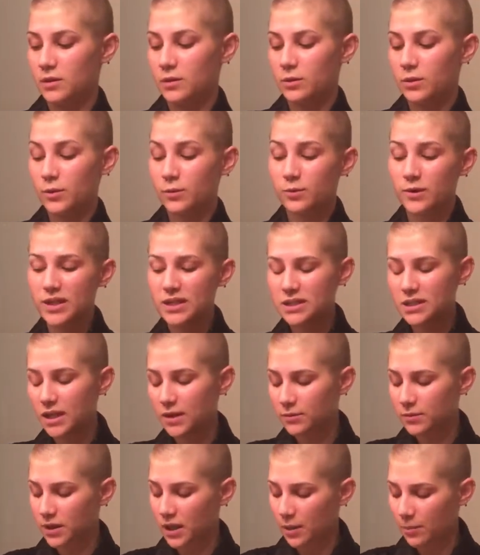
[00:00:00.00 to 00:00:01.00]
The reason I
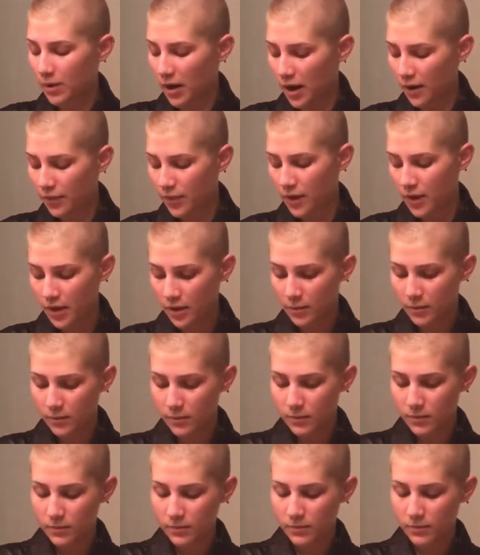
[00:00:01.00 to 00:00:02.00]
really bought them
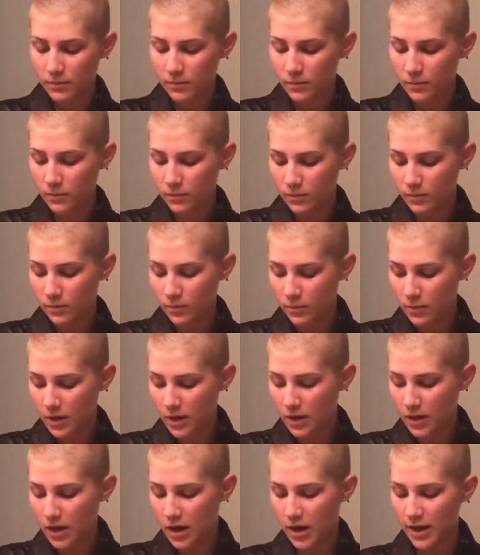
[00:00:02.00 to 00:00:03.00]

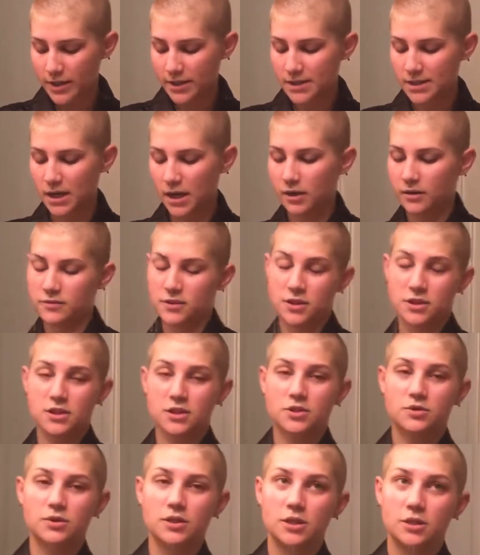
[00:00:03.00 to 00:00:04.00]
instead of just a
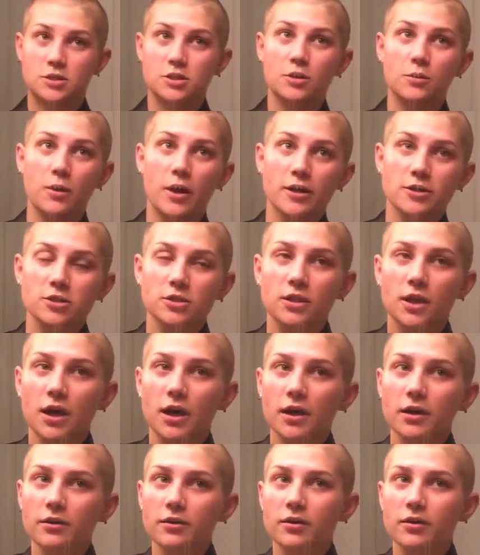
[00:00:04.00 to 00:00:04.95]
traditional washcloth